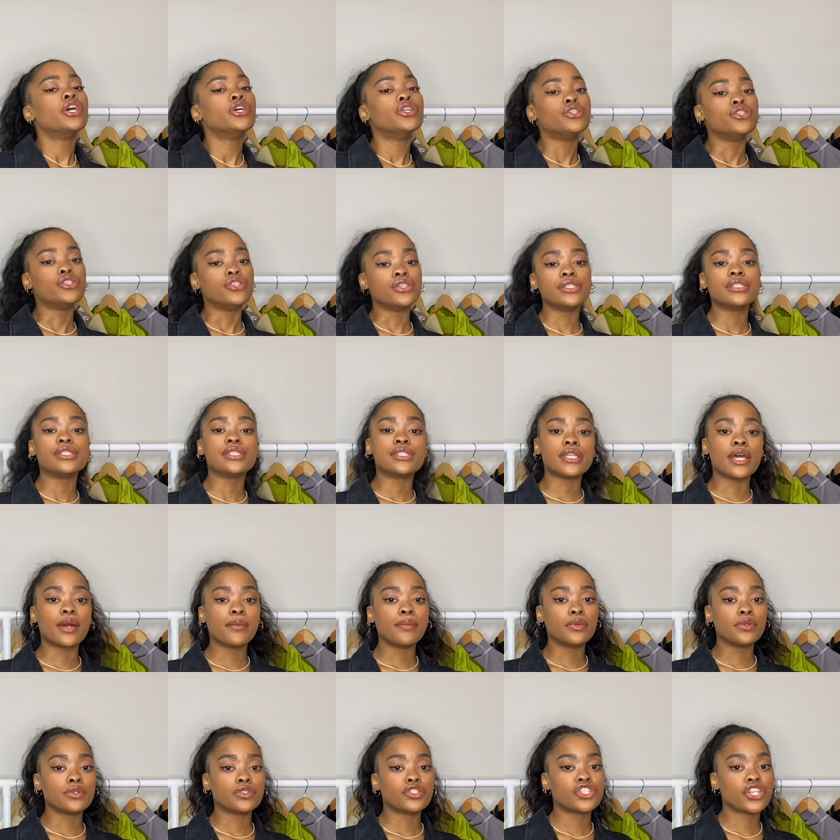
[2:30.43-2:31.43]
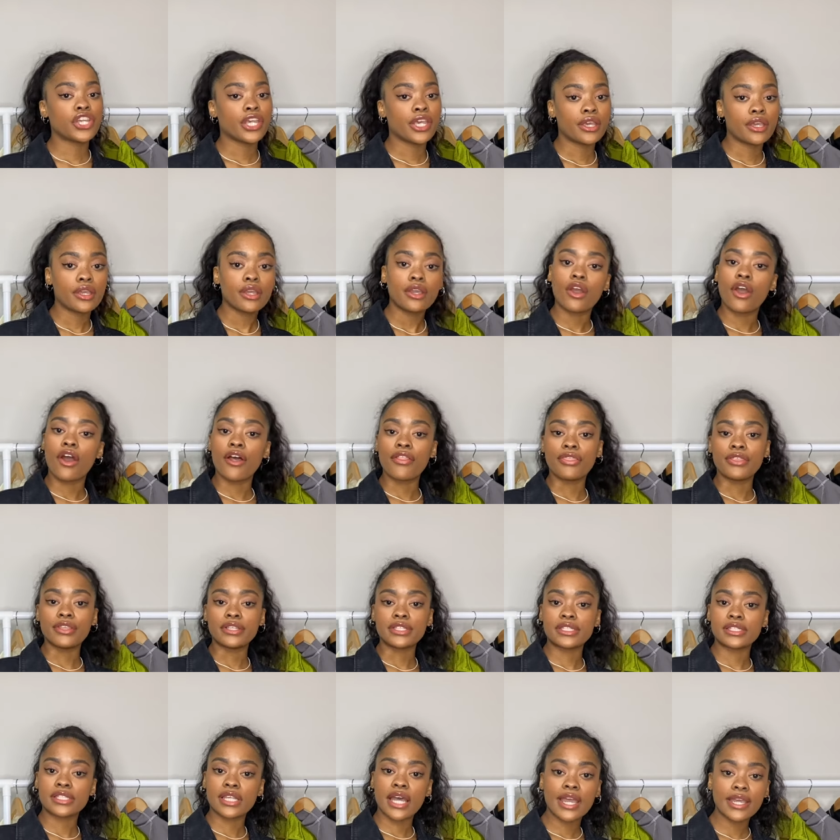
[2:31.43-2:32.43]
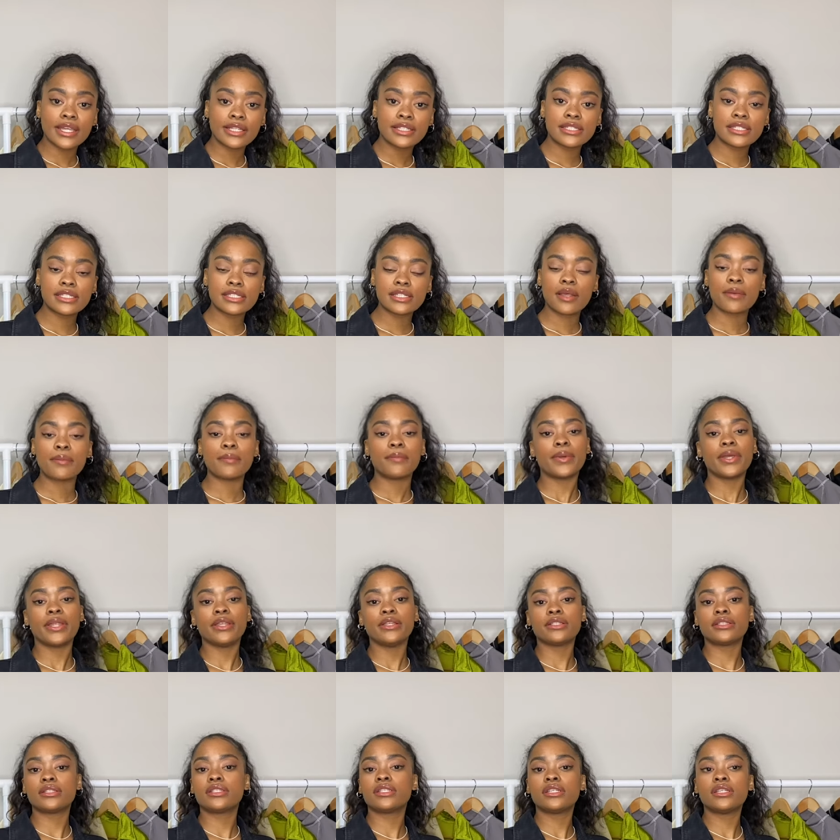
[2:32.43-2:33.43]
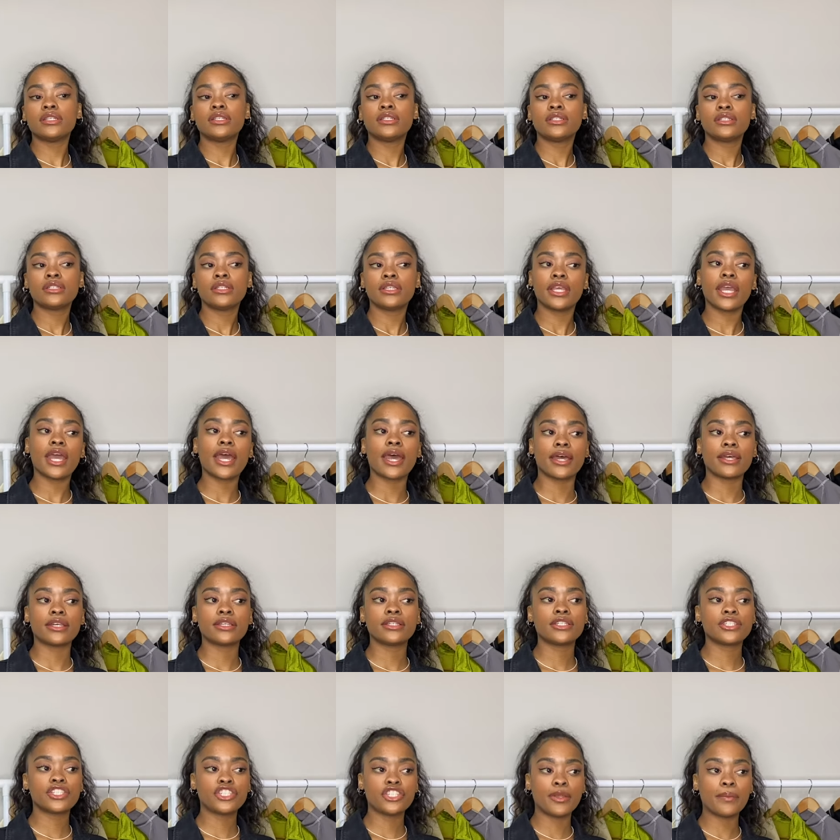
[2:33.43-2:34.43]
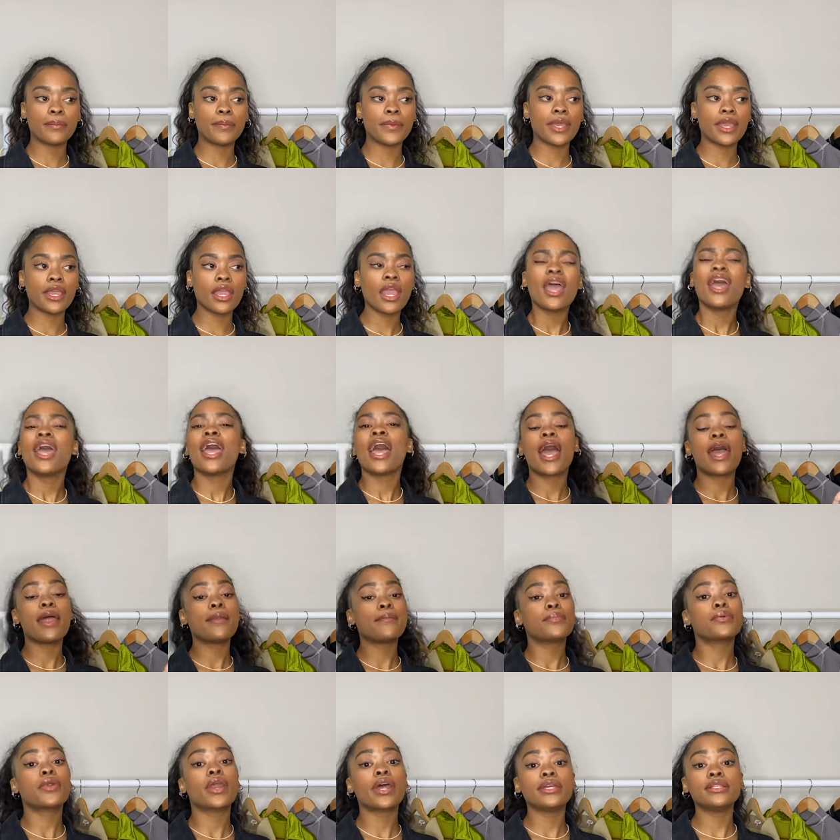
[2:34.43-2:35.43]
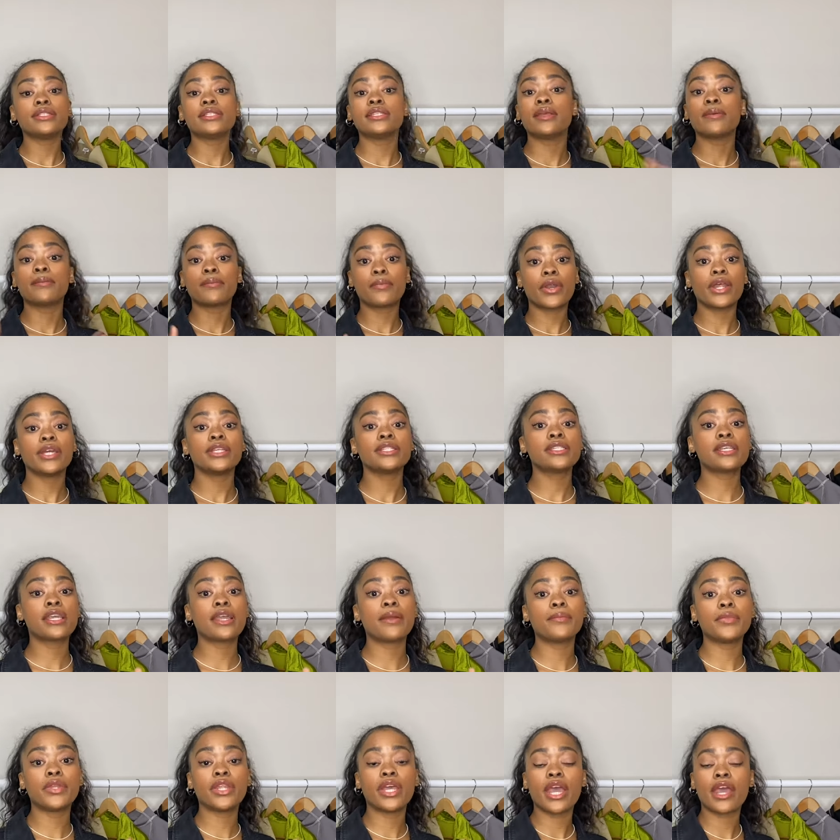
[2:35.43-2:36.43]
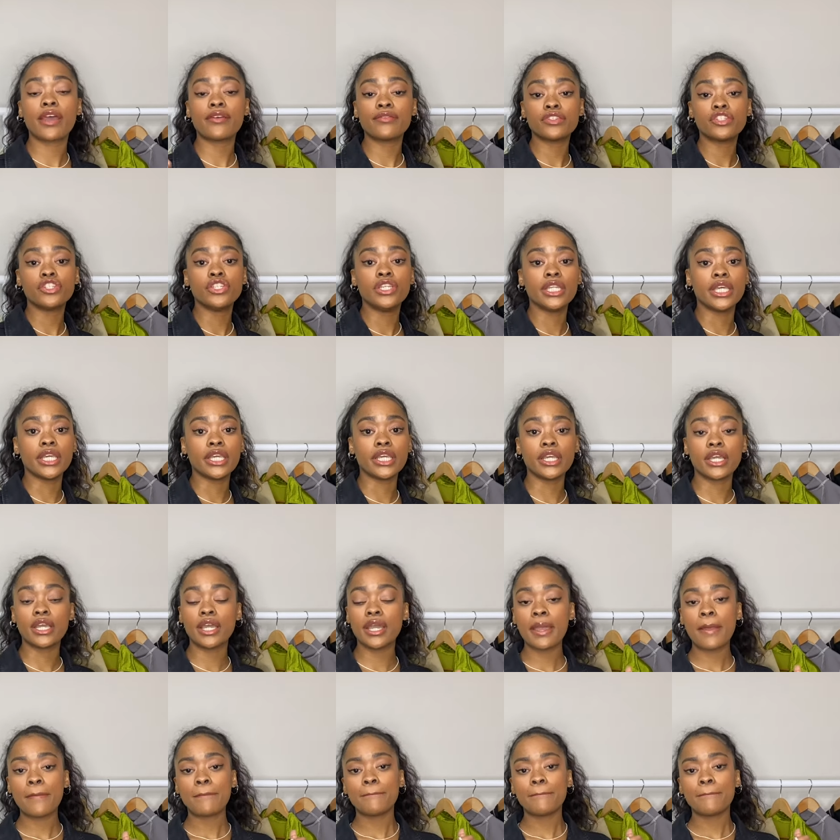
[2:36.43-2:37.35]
Just double check on the sites. But yeah, shipping and pricing I'm gonna have to link